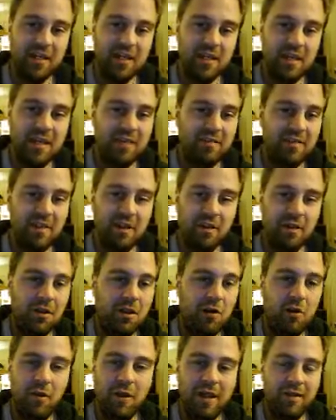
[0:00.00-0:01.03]
even the
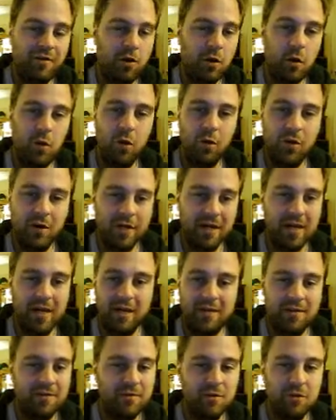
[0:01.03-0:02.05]
low-level orc
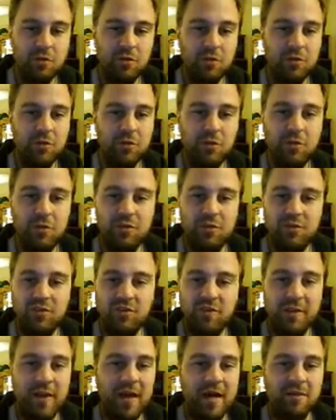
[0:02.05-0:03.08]
who
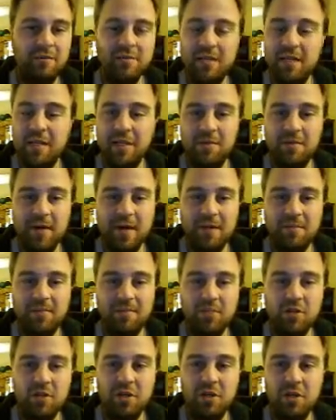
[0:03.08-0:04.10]
somehow did you in
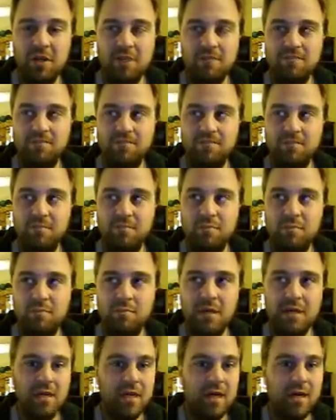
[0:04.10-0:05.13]
could
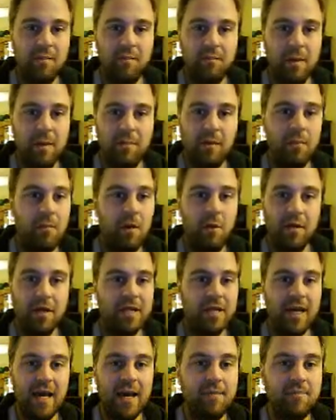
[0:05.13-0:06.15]
become a promoted
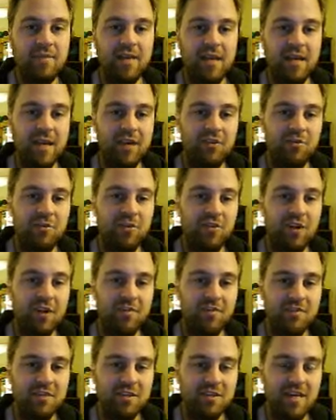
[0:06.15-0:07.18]
captain as a result
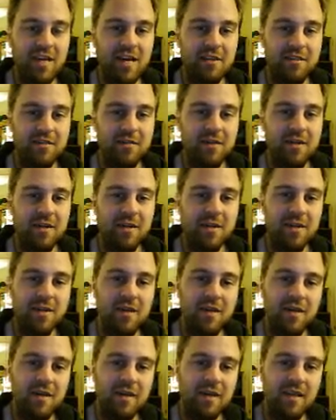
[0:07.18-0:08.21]
of your death.
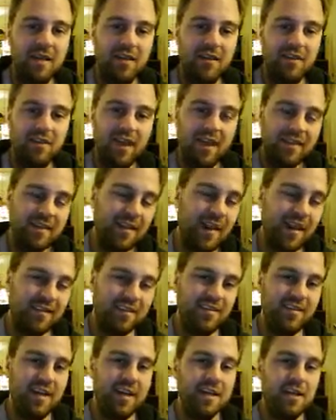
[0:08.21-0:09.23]
At the last
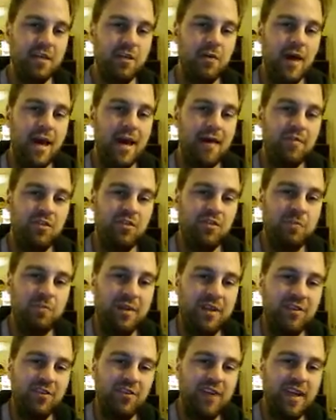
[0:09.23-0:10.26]
second, you have a
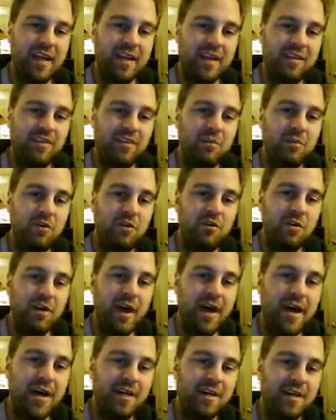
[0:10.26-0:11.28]
split second to move your
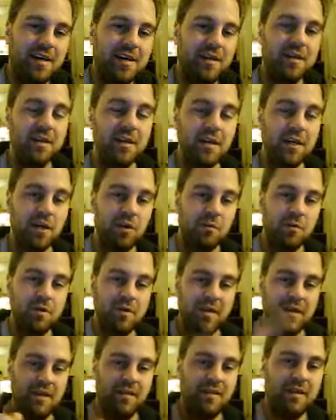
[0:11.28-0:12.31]
icon
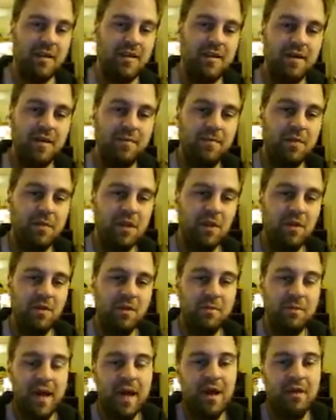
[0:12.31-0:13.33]
within the
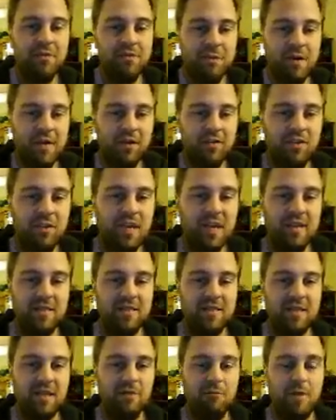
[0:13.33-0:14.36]
boundary and hit
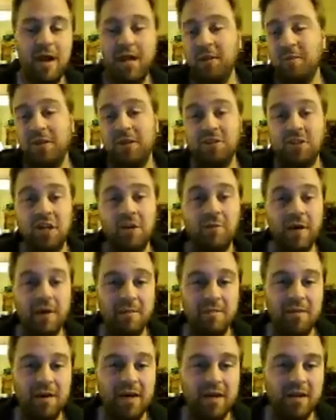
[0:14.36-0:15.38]
the randomly
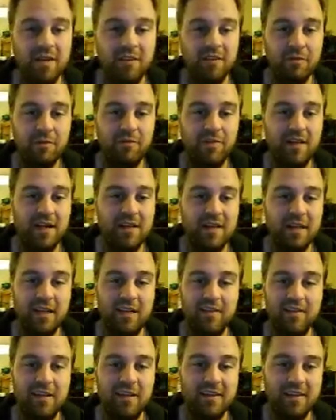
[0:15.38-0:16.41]
generated button to prevent an
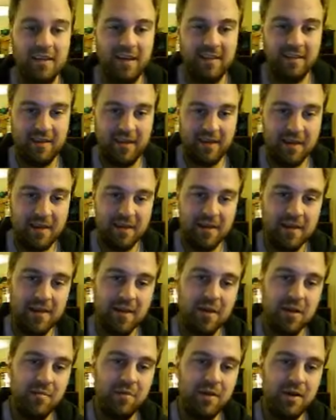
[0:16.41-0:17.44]
instant death hit.
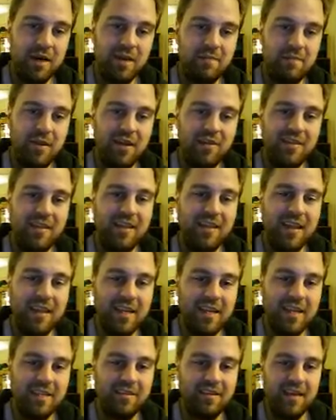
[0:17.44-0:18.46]
But it's not that
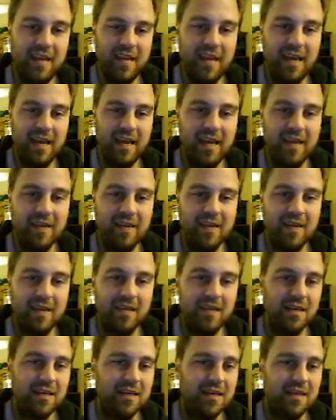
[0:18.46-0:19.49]
easy, and,
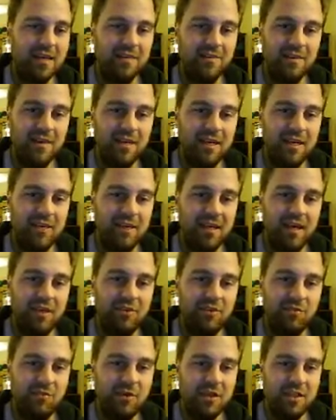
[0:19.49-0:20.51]
well,
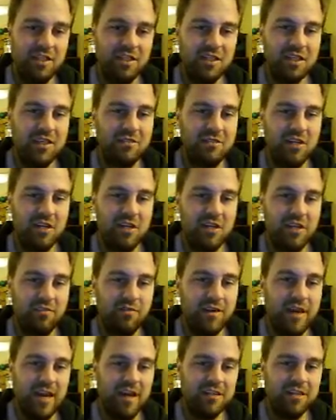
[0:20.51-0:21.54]
it really just gives you a
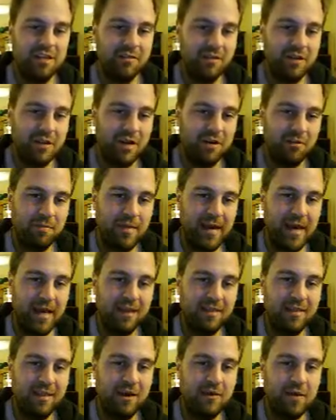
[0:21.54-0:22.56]
fraction of your health
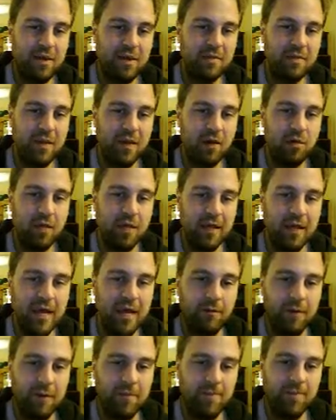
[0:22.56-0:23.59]
back. That way you can make a quick
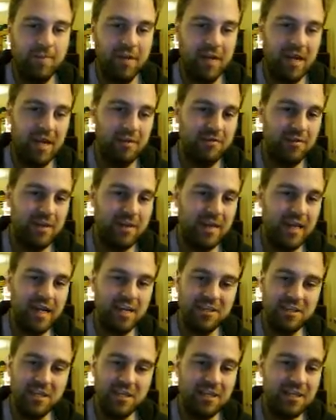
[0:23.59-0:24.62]
getaway. And if you
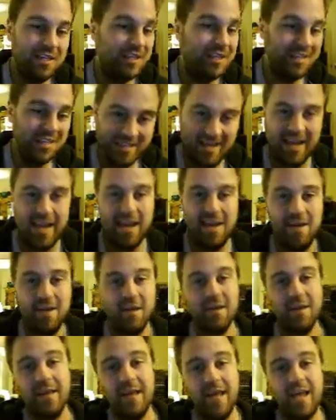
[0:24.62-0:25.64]
get you, you're dead.
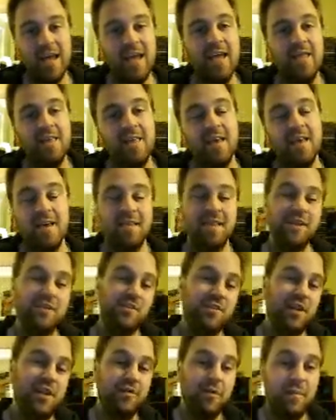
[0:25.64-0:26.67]
And that
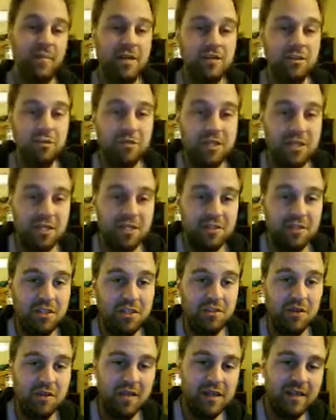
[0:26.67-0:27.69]
son of a bitch who killed
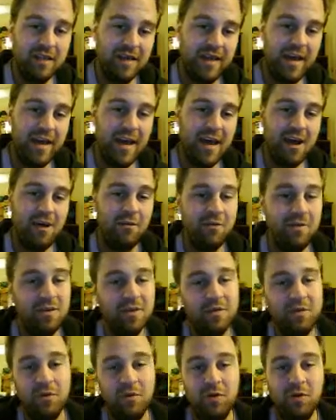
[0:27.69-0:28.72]
you now
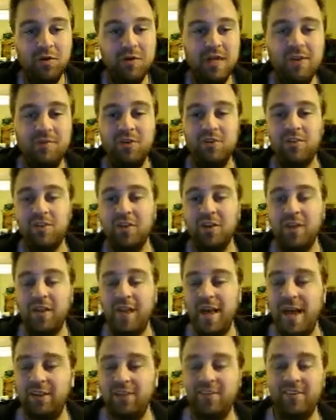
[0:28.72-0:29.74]
will give his little
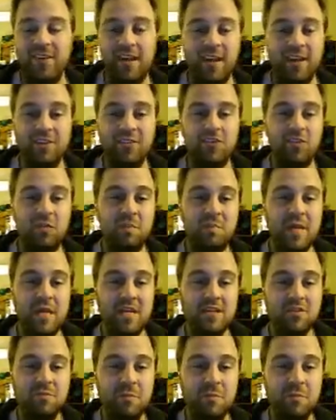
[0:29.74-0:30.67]
last second speech